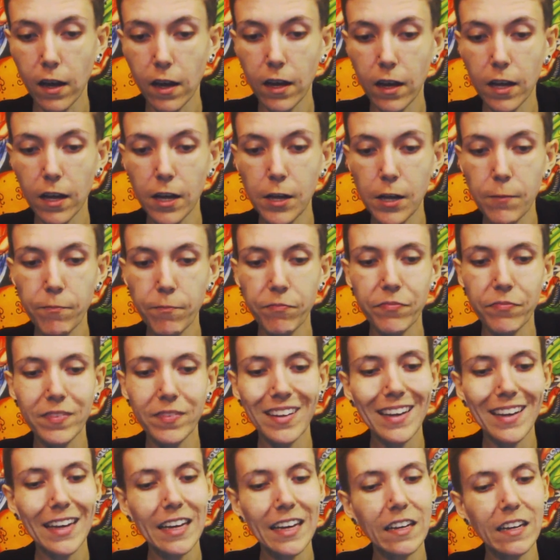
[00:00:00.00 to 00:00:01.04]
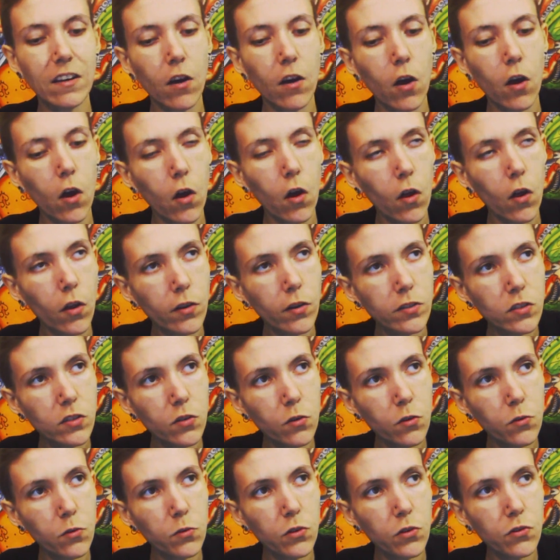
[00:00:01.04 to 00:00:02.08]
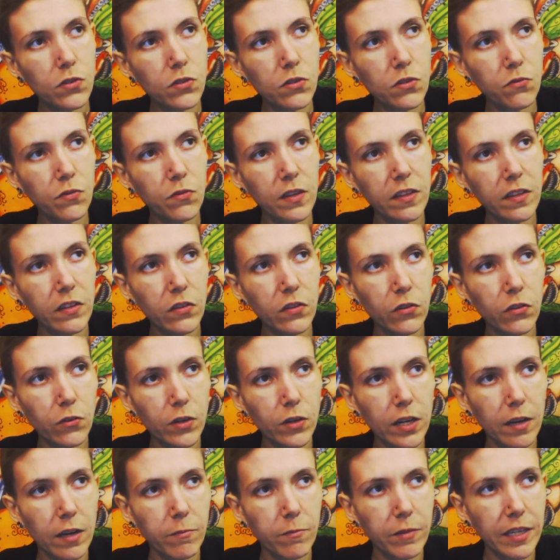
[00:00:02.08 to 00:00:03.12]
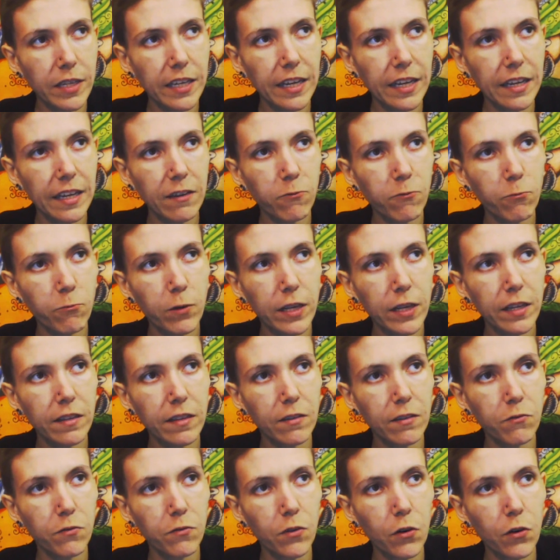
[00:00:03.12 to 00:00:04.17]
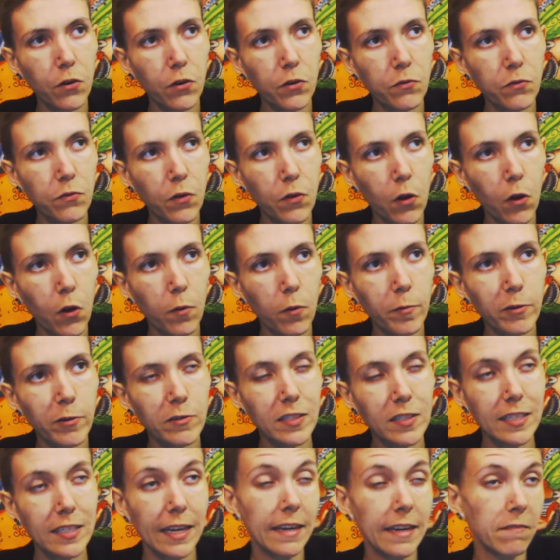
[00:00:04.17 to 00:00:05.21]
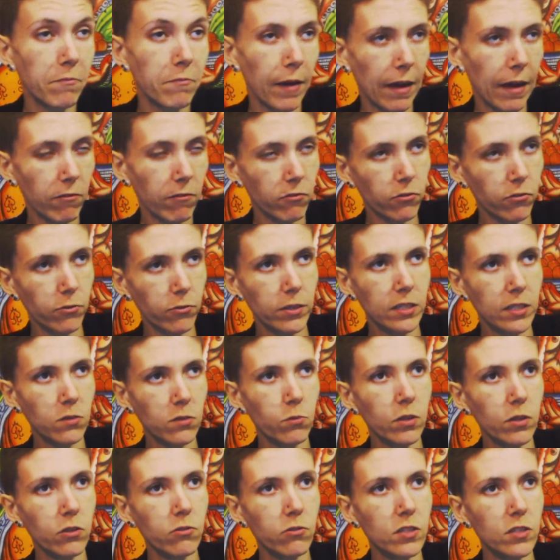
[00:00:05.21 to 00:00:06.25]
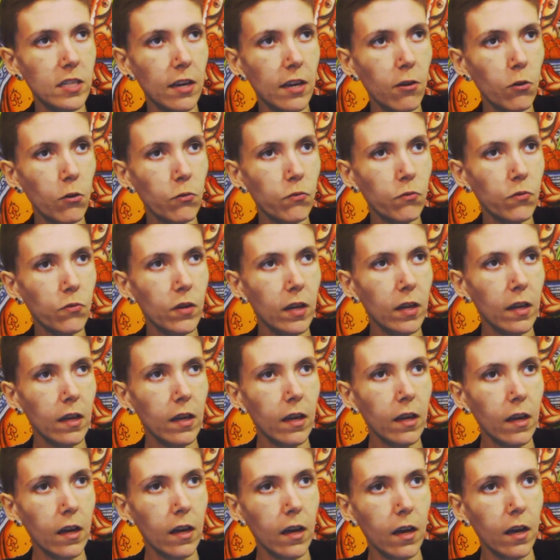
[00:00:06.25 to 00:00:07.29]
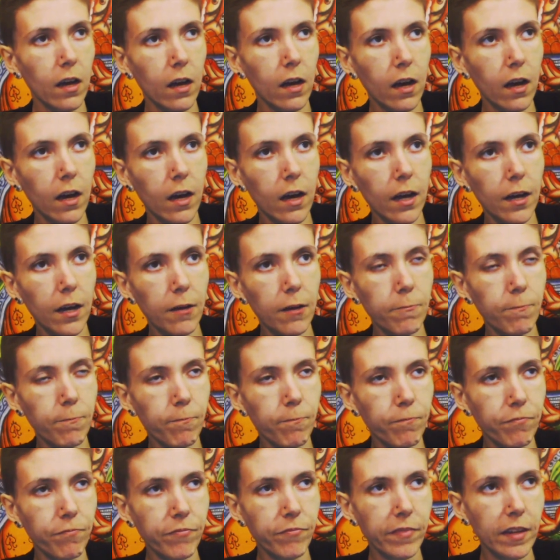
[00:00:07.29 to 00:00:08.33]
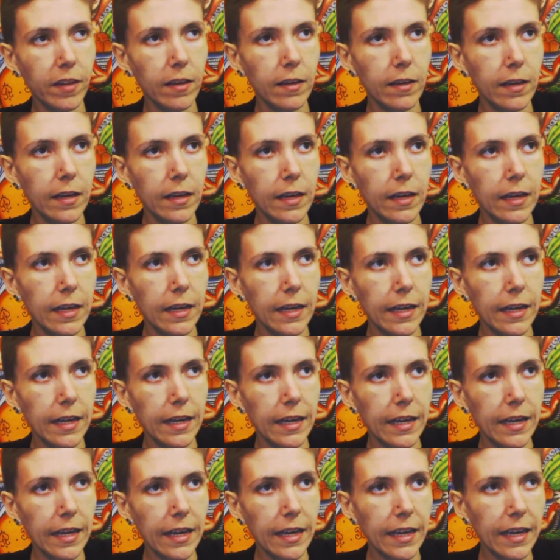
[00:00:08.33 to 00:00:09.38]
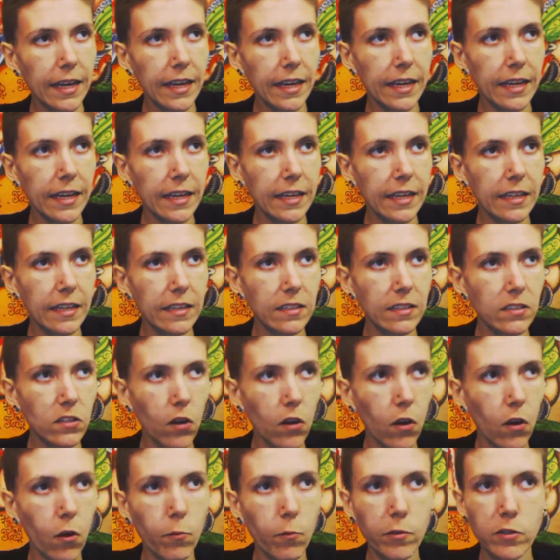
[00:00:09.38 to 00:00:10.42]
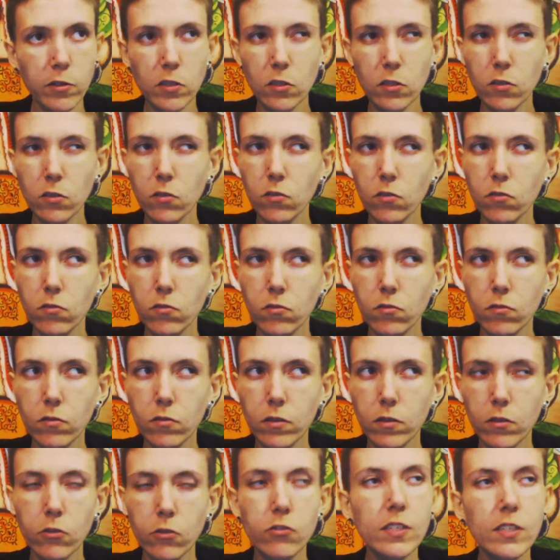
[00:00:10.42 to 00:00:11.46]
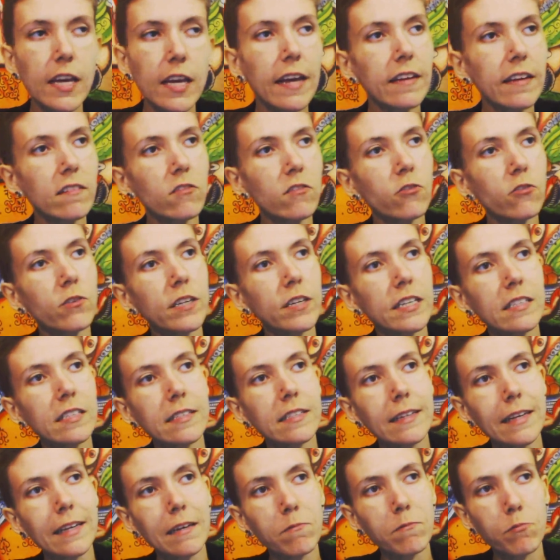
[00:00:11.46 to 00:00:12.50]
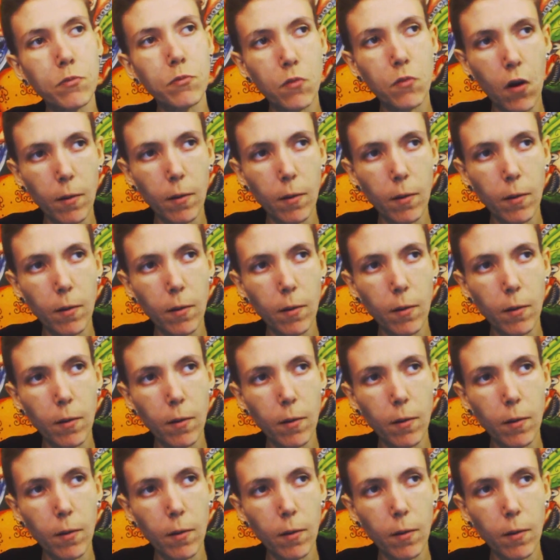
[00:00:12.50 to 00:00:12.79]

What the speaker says: And also there's a feeling they're coming in with of almost setting boundaries with yourself. Um, and almost they're saying learning to keep